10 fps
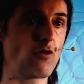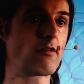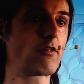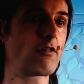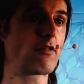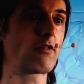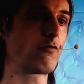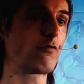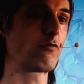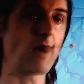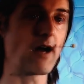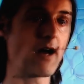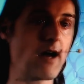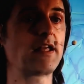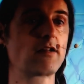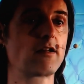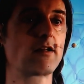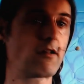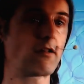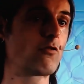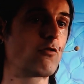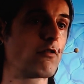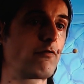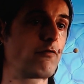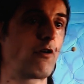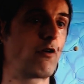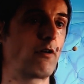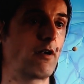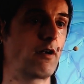it's used for smart meters, it's used for